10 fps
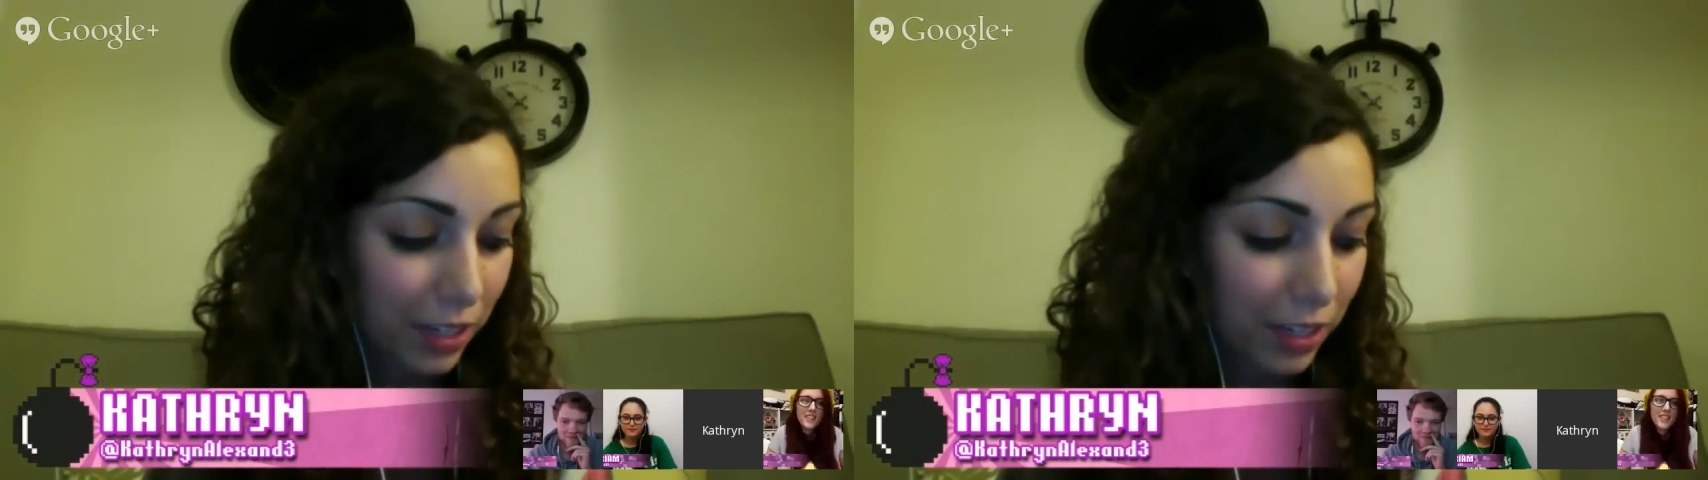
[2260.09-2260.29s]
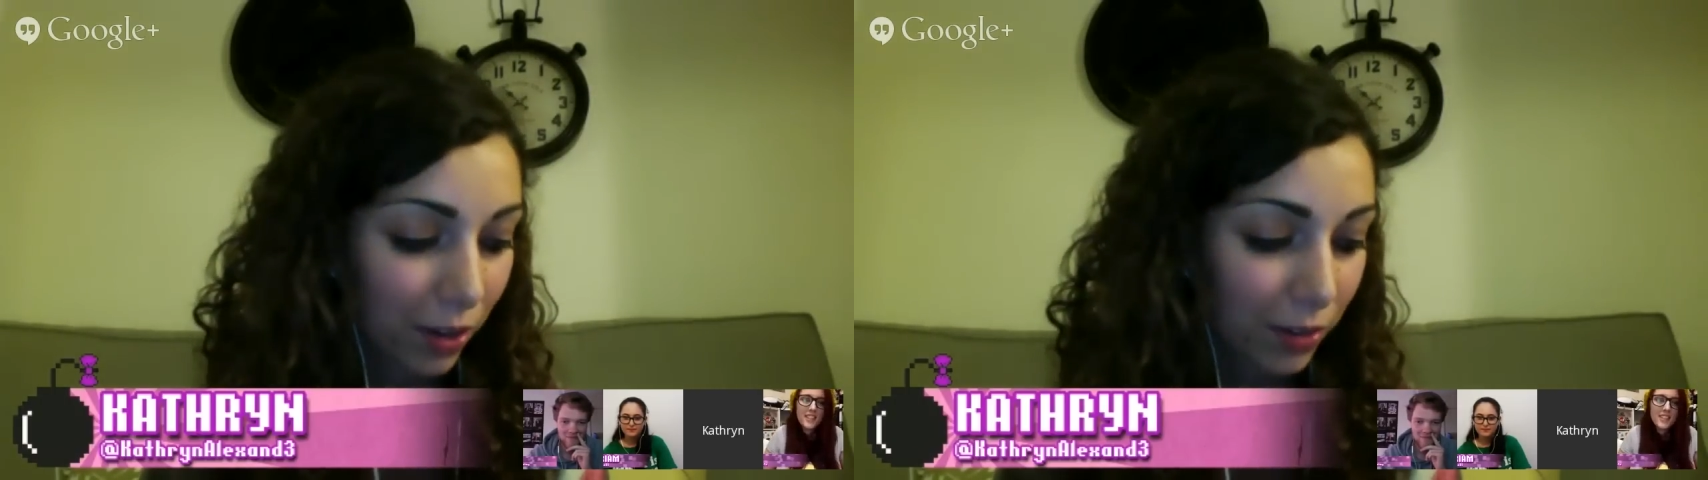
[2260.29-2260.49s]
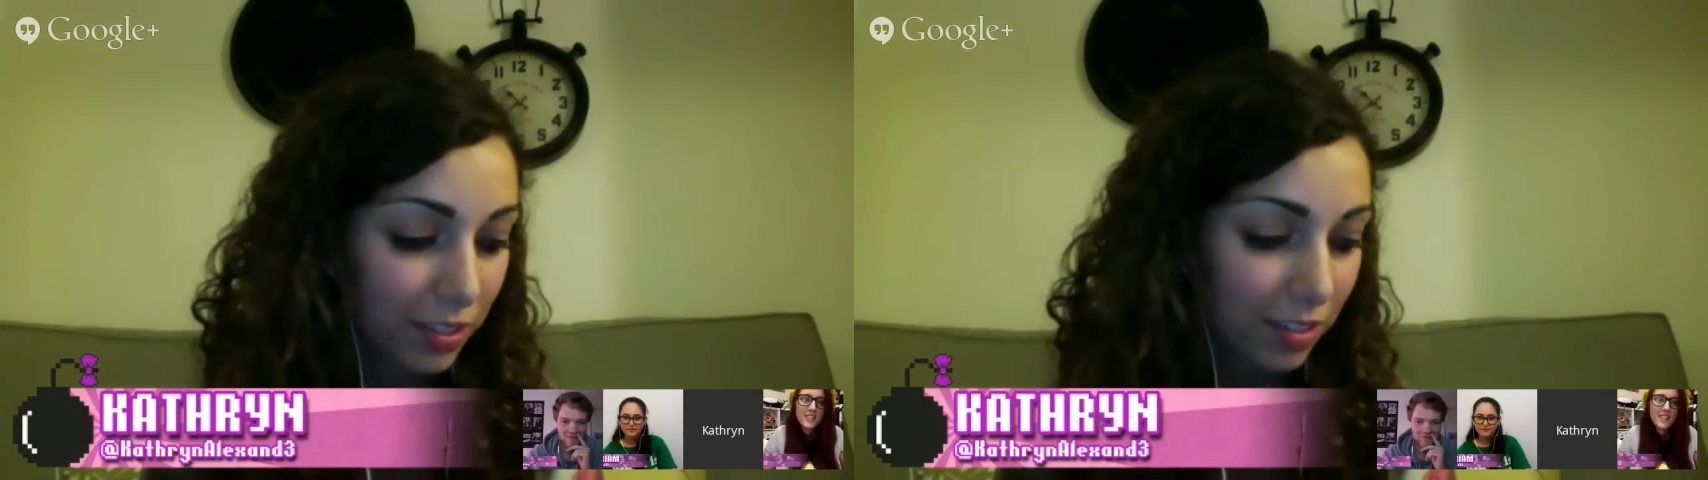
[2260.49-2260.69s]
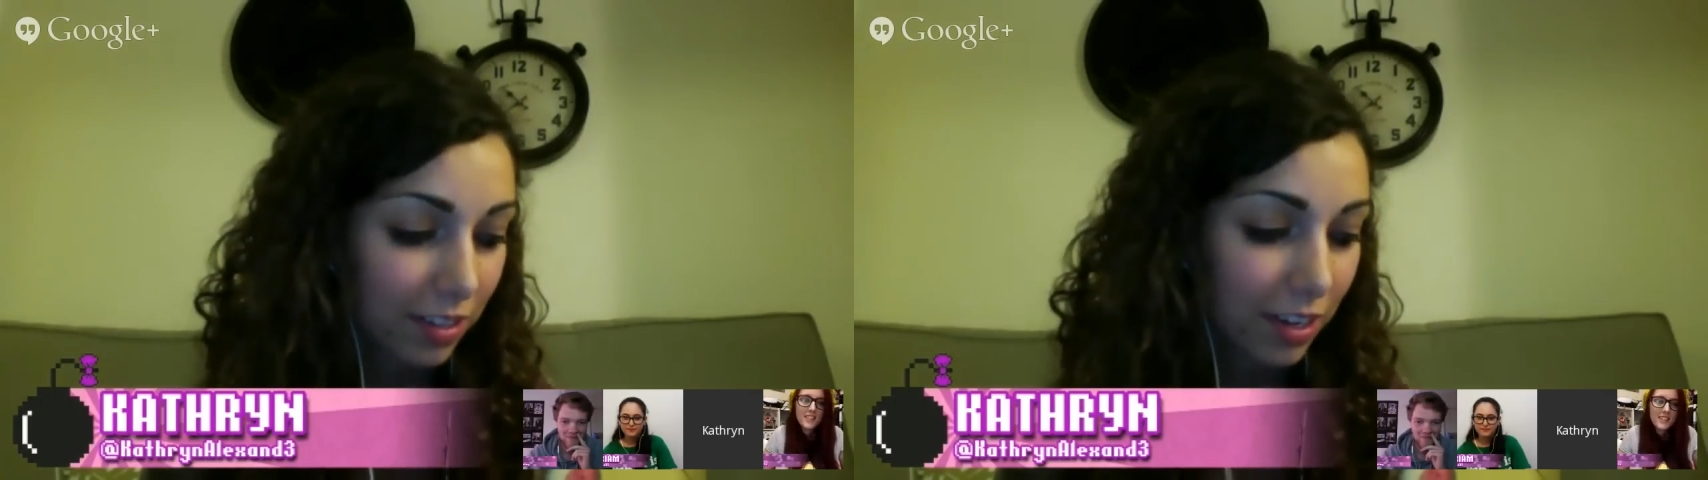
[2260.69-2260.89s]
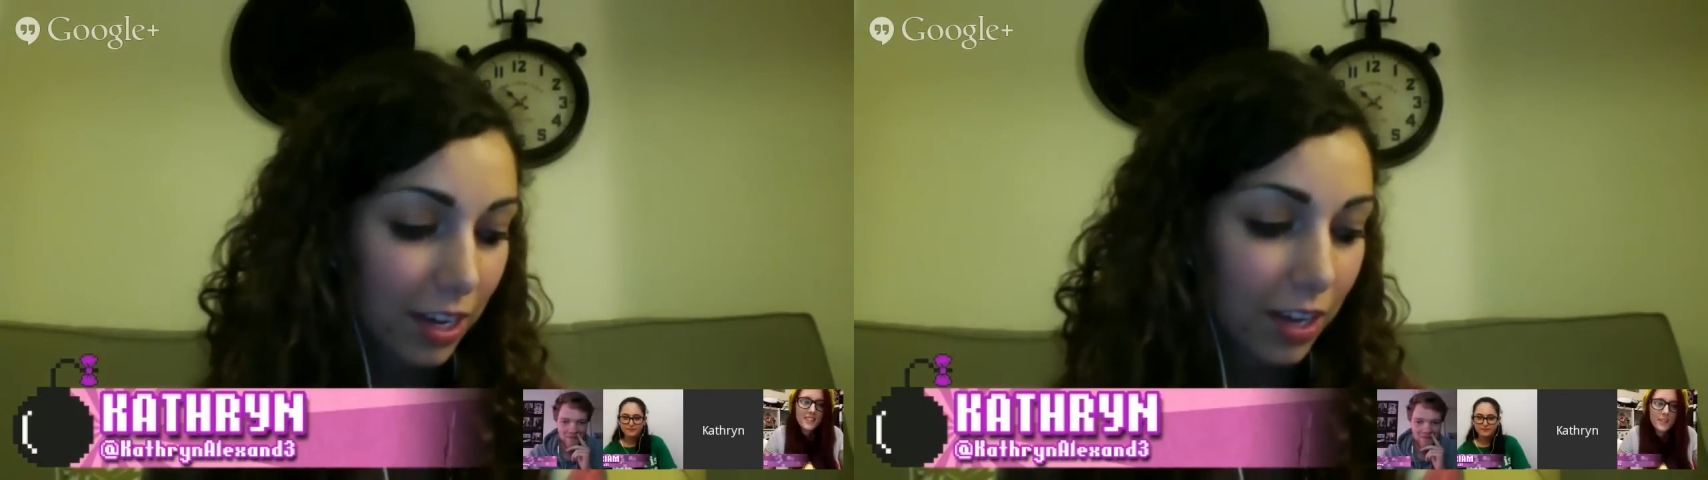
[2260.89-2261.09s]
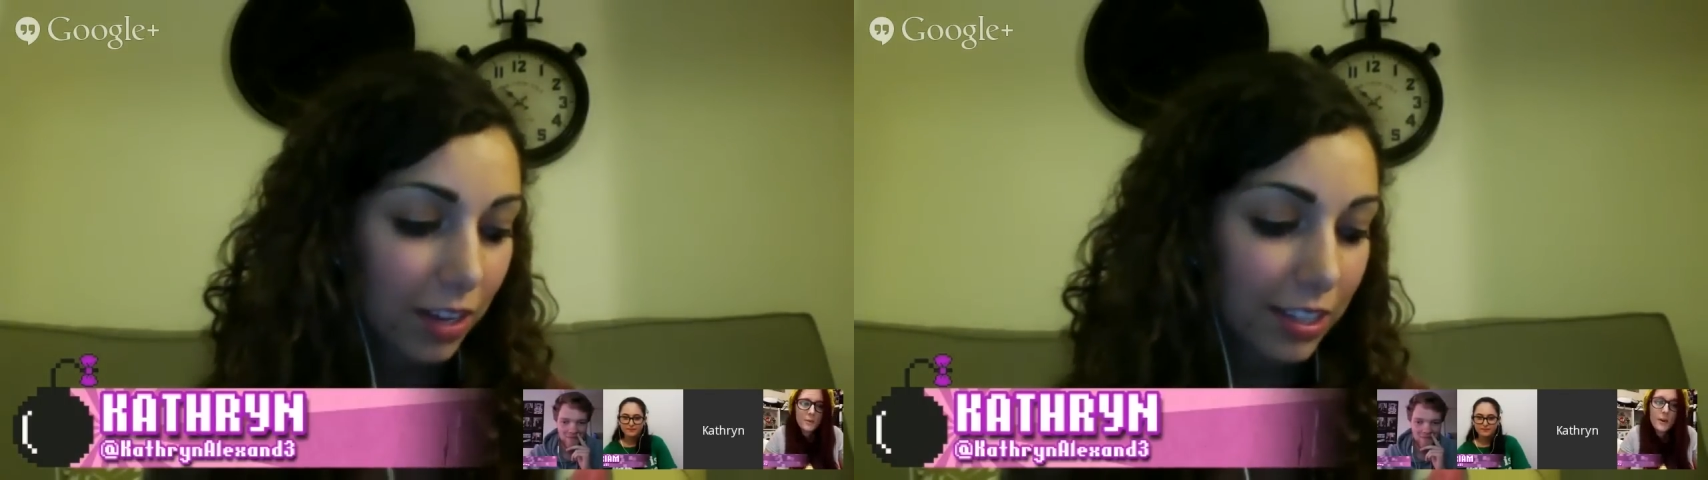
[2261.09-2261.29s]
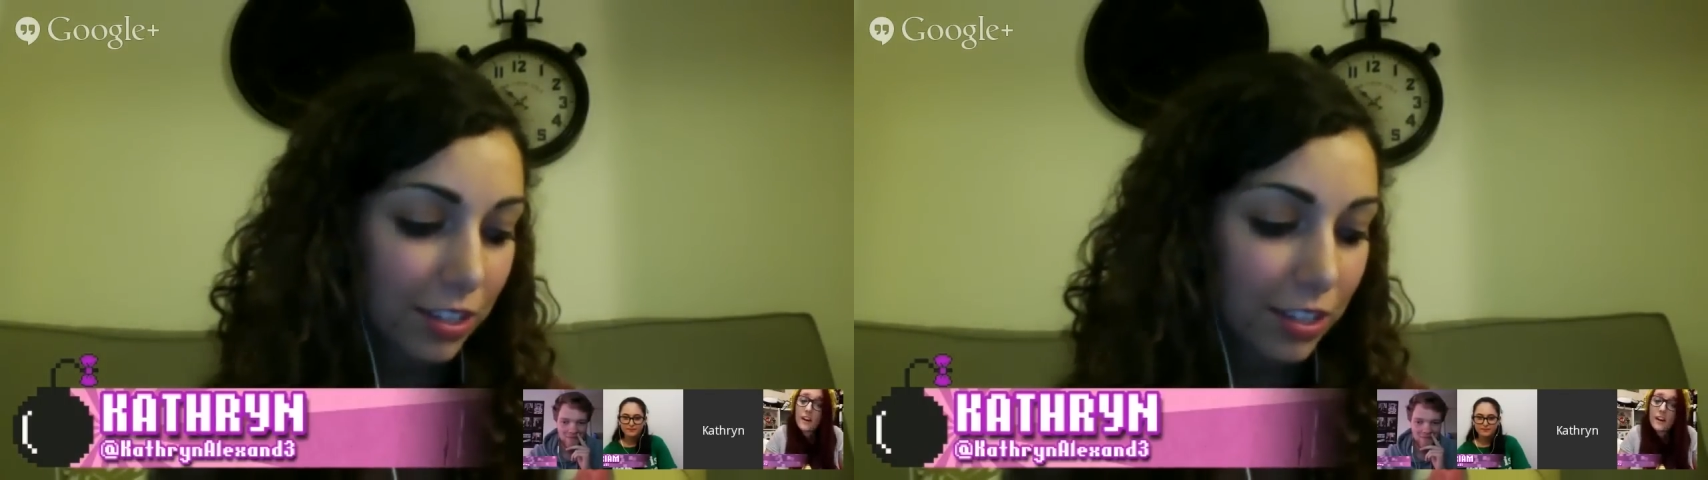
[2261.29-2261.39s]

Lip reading: clones. Let's